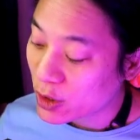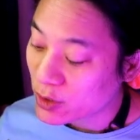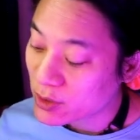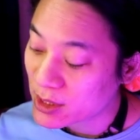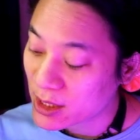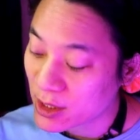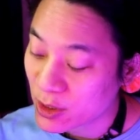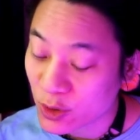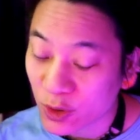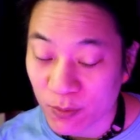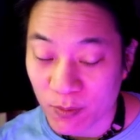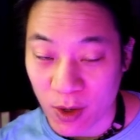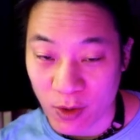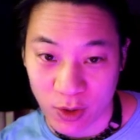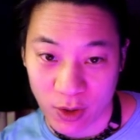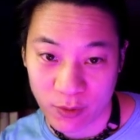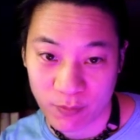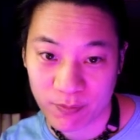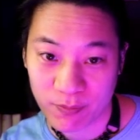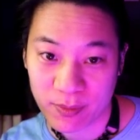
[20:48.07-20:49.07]
see you
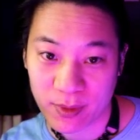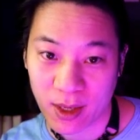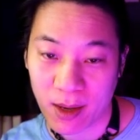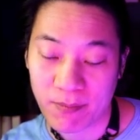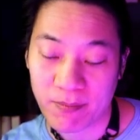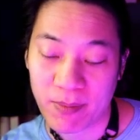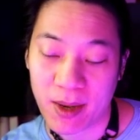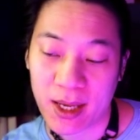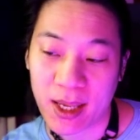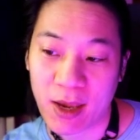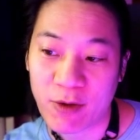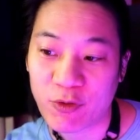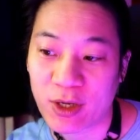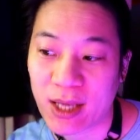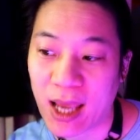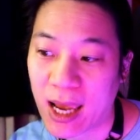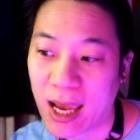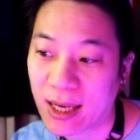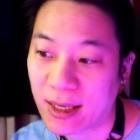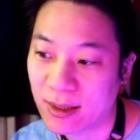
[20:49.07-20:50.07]
tomorrow. I'm back every
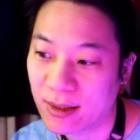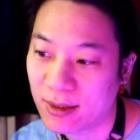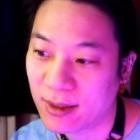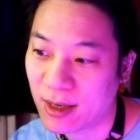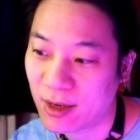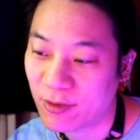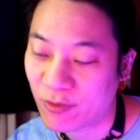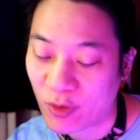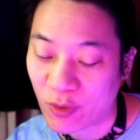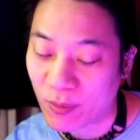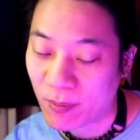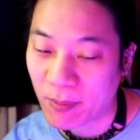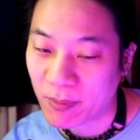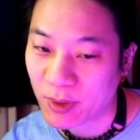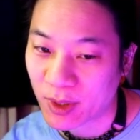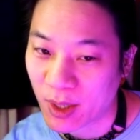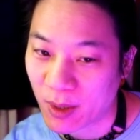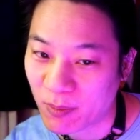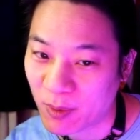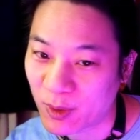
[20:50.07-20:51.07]
day if I remember
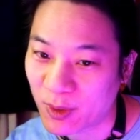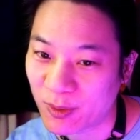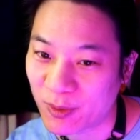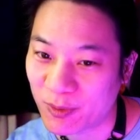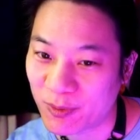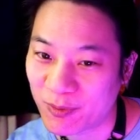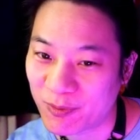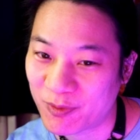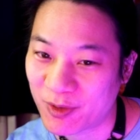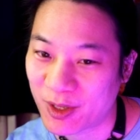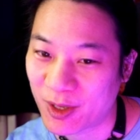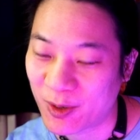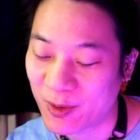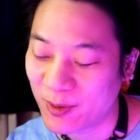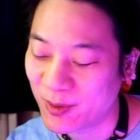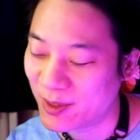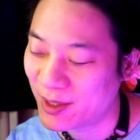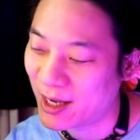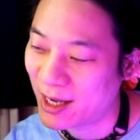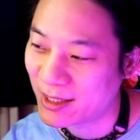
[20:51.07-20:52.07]
to upload a video.
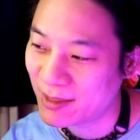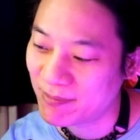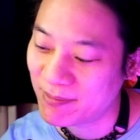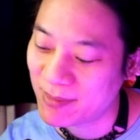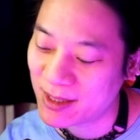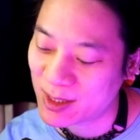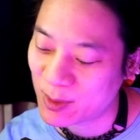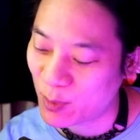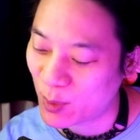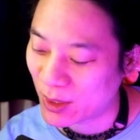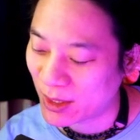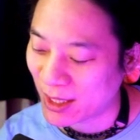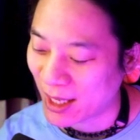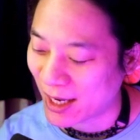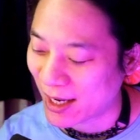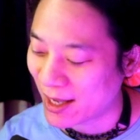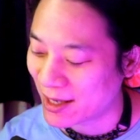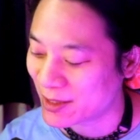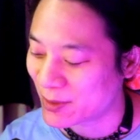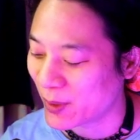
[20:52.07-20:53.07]
I didn't miss one day
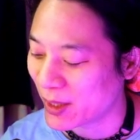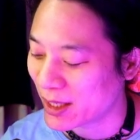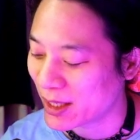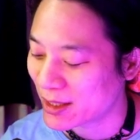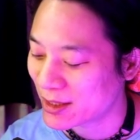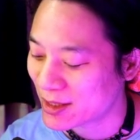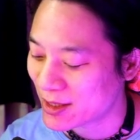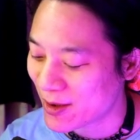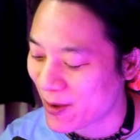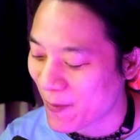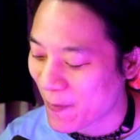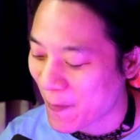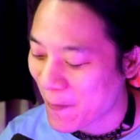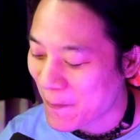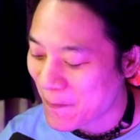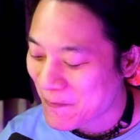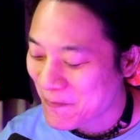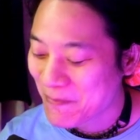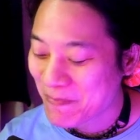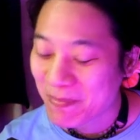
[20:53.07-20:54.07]
last week, so
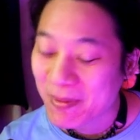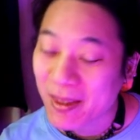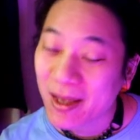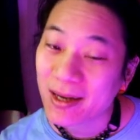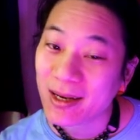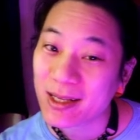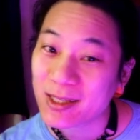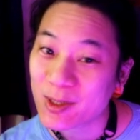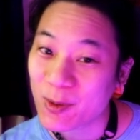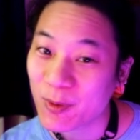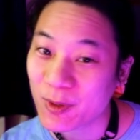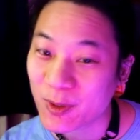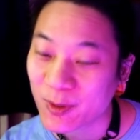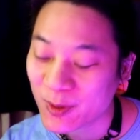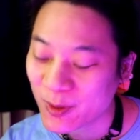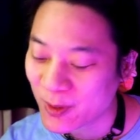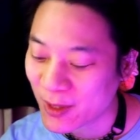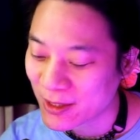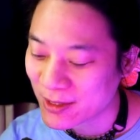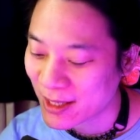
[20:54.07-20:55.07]
let's hope I don't
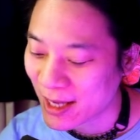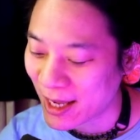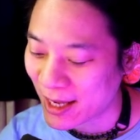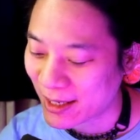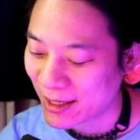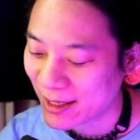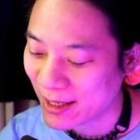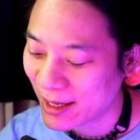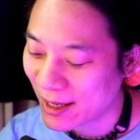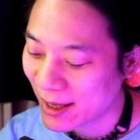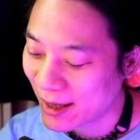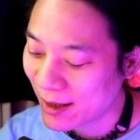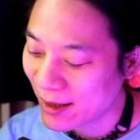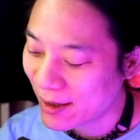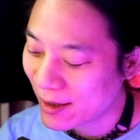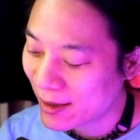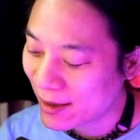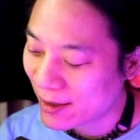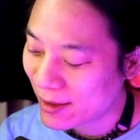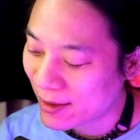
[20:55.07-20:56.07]
do that today.
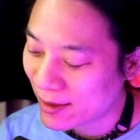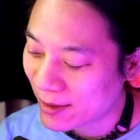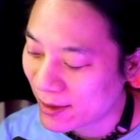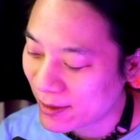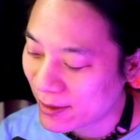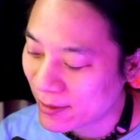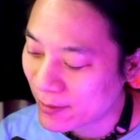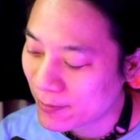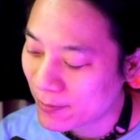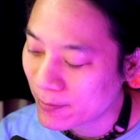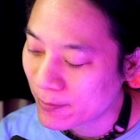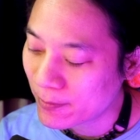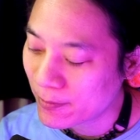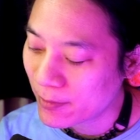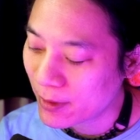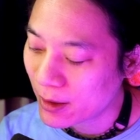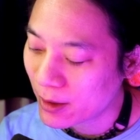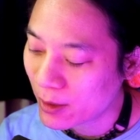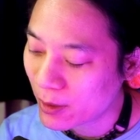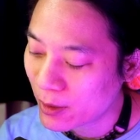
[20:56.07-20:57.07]

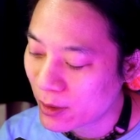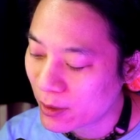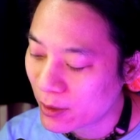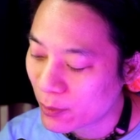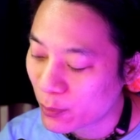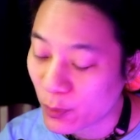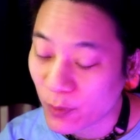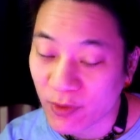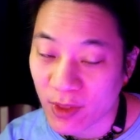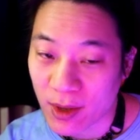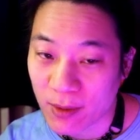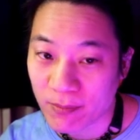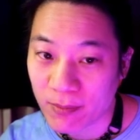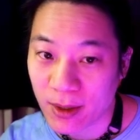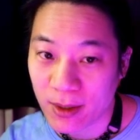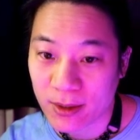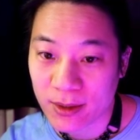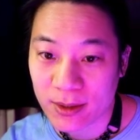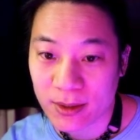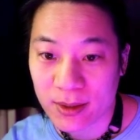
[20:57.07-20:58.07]
With that in
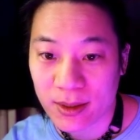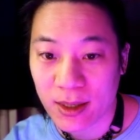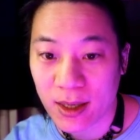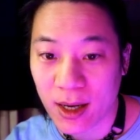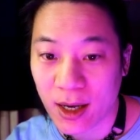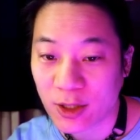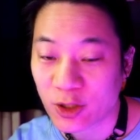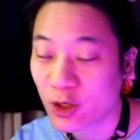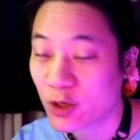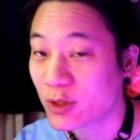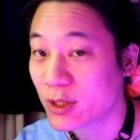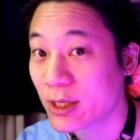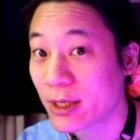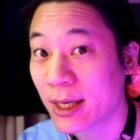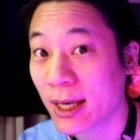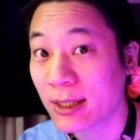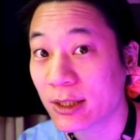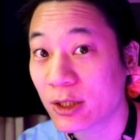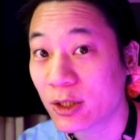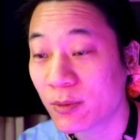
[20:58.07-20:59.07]
mind, I shall see you
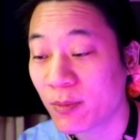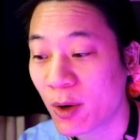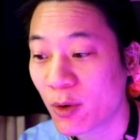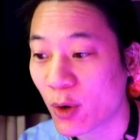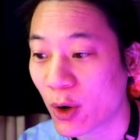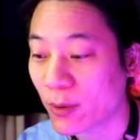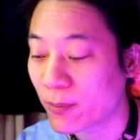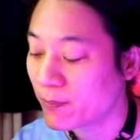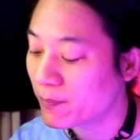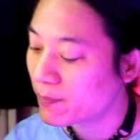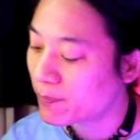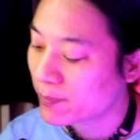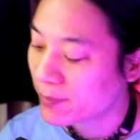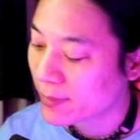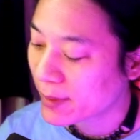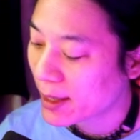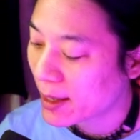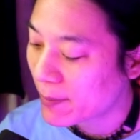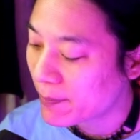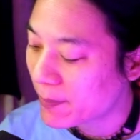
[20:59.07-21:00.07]
guys tomorrow.
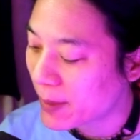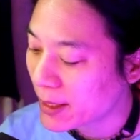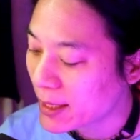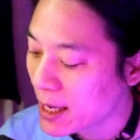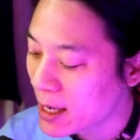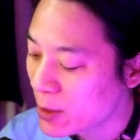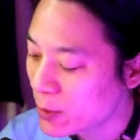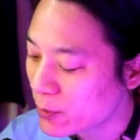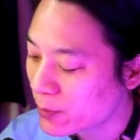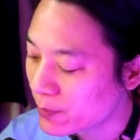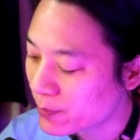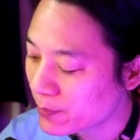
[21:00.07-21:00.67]
Bye now.